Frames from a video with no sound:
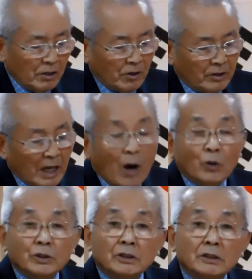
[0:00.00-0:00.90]

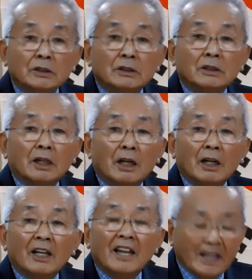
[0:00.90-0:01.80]
1,000
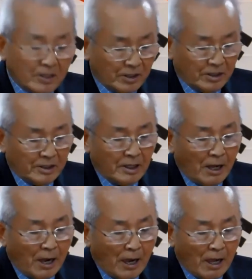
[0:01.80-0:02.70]
letters,
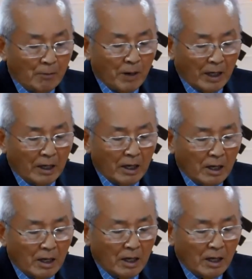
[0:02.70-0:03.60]
but
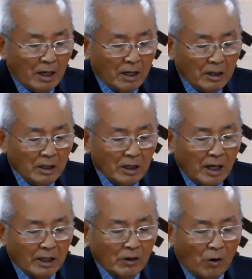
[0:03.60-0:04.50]
he
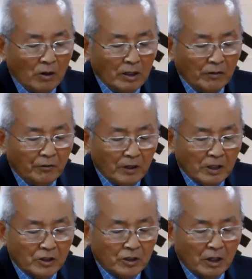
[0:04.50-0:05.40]
had only
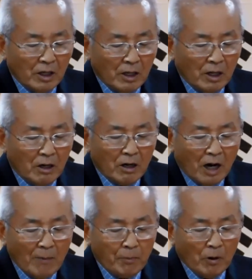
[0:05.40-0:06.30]
finished a
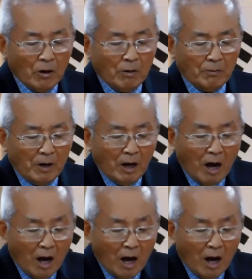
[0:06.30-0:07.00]
couple